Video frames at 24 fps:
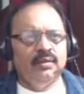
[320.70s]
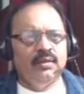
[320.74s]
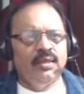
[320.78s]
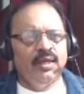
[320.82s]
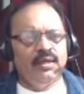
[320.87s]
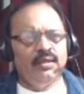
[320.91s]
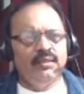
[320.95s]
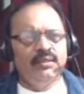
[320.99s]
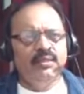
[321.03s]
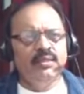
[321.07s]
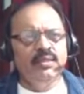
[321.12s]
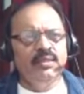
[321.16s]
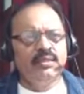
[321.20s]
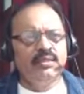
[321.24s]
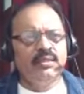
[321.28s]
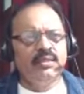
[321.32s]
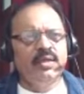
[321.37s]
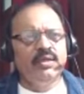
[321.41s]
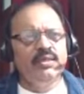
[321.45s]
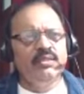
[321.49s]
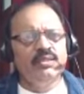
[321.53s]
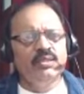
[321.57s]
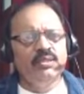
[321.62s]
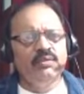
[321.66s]
that these
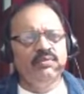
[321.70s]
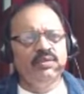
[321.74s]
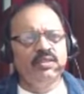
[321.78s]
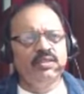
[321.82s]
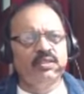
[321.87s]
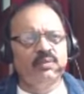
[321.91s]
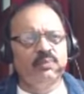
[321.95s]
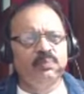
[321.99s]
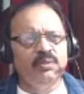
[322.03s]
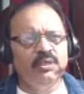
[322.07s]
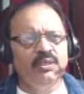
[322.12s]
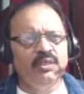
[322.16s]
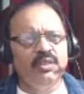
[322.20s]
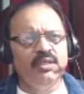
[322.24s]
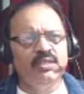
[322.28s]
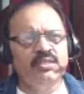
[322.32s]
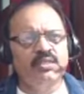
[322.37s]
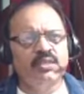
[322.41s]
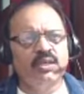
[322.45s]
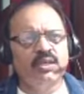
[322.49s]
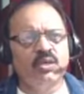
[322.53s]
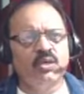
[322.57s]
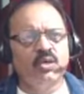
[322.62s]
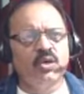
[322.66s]
kinds of
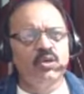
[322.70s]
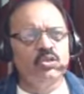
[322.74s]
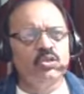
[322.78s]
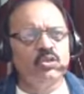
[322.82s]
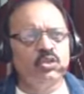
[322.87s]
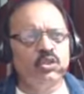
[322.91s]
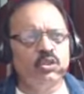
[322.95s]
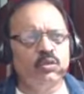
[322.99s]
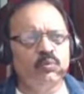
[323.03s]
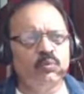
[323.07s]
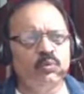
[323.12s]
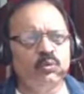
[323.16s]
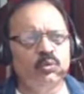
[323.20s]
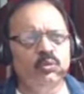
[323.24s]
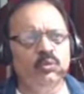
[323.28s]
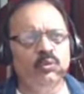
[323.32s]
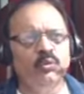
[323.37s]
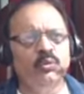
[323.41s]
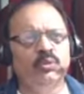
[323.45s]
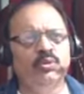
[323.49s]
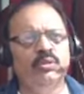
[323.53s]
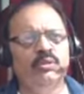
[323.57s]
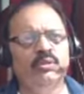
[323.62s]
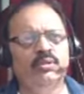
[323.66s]
experience, they
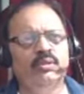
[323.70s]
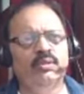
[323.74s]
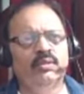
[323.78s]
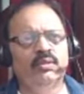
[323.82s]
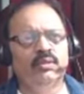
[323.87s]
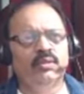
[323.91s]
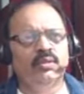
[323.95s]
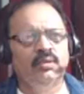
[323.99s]
contribute,